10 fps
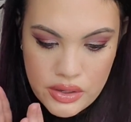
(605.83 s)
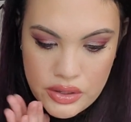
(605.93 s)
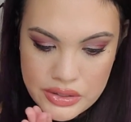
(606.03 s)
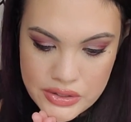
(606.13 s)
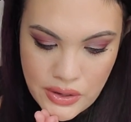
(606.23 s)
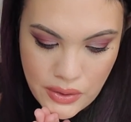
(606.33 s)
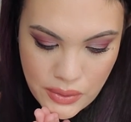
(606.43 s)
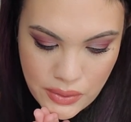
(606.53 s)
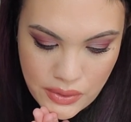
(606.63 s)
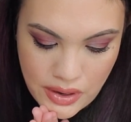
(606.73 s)

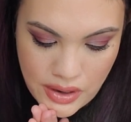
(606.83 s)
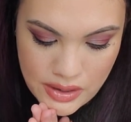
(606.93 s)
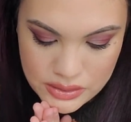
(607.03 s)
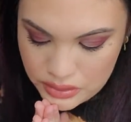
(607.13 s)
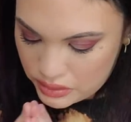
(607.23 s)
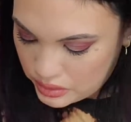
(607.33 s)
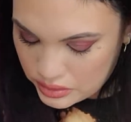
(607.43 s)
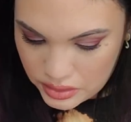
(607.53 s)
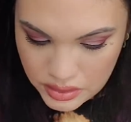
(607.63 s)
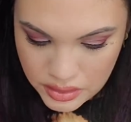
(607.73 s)
So
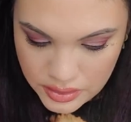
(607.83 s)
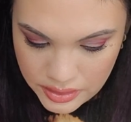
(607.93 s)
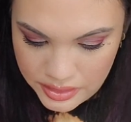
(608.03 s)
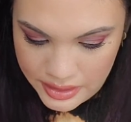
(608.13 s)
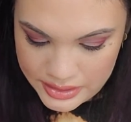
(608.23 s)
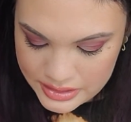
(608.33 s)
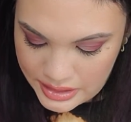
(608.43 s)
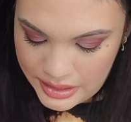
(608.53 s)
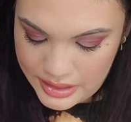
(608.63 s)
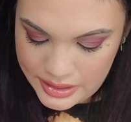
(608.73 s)
this
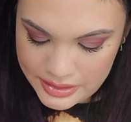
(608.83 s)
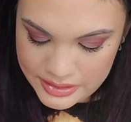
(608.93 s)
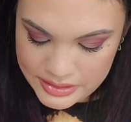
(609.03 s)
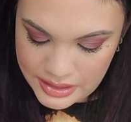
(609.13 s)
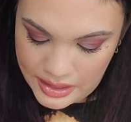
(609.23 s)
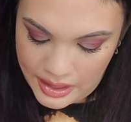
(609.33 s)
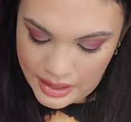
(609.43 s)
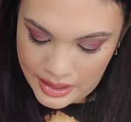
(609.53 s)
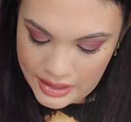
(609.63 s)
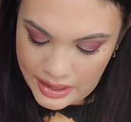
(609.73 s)
is
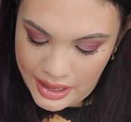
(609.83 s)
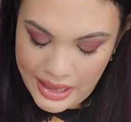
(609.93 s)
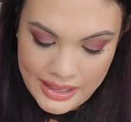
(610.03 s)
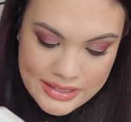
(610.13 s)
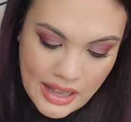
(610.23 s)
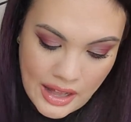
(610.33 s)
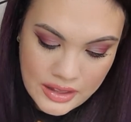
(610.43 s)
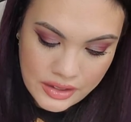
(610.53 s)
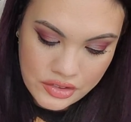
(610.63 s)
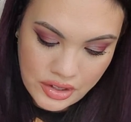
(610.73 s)
an
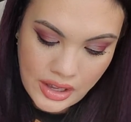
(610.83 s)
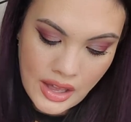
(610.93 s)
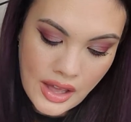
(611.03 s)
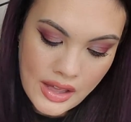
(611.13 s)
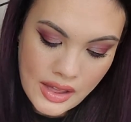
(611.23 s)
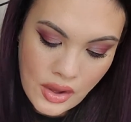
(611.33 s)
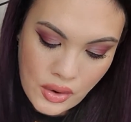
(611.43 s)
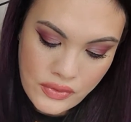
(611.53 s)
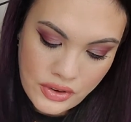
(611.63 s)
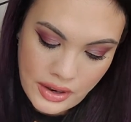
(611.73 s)
Aceology
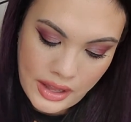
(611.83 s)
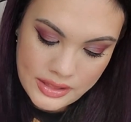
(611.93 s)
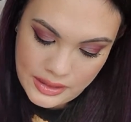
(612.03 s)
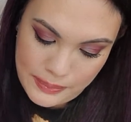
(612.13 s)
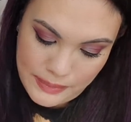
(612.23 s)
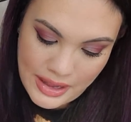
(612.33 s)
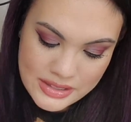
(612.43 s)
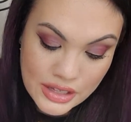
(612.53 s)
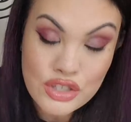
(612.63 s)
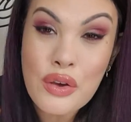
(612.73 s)
overnight lip
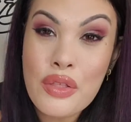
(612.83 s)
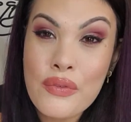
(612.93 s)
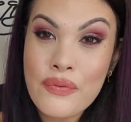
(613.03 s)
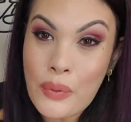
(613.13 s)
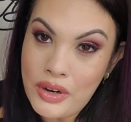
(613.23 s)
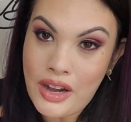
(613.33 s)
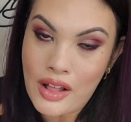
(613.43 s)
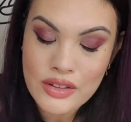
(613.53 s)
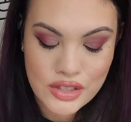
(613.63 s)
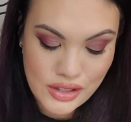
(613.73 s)
mask. It's $40,
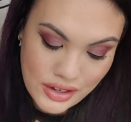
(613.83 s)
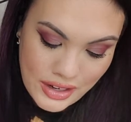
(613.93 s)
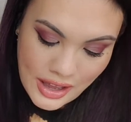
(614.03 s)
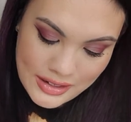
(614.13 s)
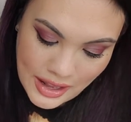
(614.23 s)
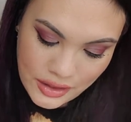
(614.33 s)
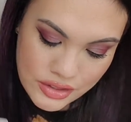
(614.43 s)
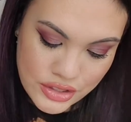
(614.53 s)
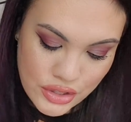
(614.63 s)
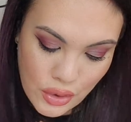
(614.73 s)
$39.
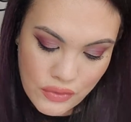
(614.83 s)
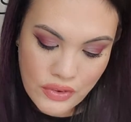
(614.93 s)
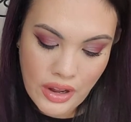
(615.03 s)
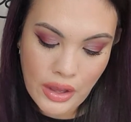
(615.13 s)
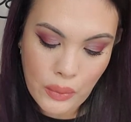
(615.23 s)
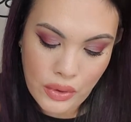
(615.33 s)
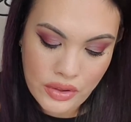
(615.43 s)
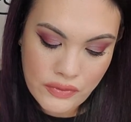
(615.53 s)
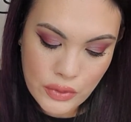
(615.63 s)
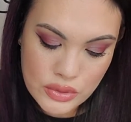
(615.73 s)
It's overnight
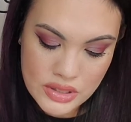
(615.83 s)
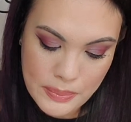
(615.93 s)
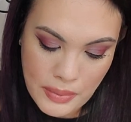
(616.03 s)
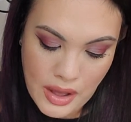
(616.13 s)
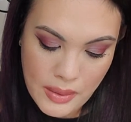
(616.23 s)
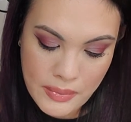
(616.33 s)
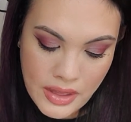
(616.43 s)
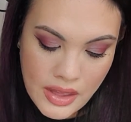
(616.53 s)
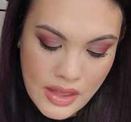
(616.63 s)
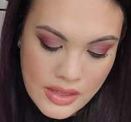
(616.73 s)
oil infused lip balm.
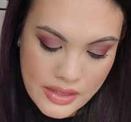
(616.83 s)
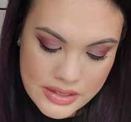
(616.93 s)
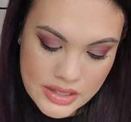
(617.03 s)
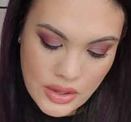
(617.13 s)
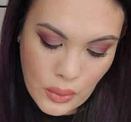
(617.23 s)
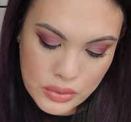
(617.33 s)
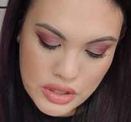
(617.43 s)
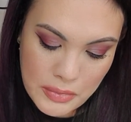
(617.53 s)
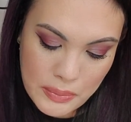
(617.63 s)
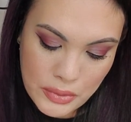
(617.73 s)
This is the
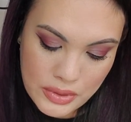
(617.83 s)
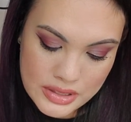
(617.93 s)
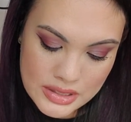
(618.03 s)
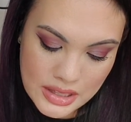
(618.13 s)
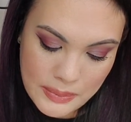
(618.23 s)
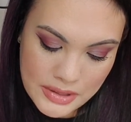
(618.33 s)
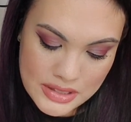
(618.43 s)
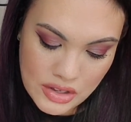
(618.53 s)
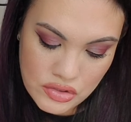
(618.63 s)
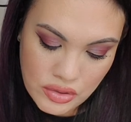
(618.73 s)
ultimate beauty sleep
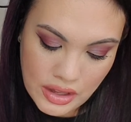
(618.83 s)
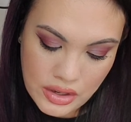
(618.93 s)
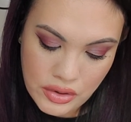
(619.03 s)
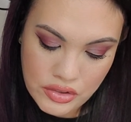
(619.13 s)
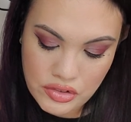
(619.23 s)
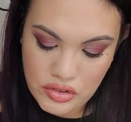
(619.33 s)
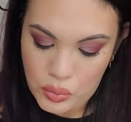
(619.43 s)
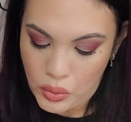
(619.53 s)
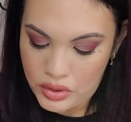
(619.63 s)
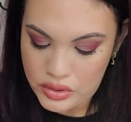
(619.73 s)
essential that nourishes
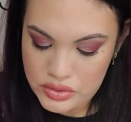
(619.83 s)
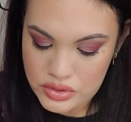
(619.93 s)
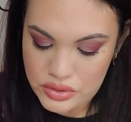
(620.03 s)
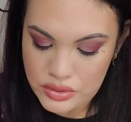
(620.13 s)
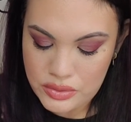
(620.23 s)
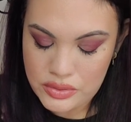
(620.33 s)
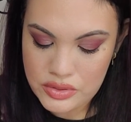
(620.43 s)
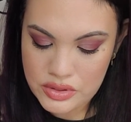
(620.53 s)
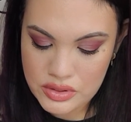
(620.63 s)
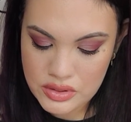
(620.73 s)
while you snooze.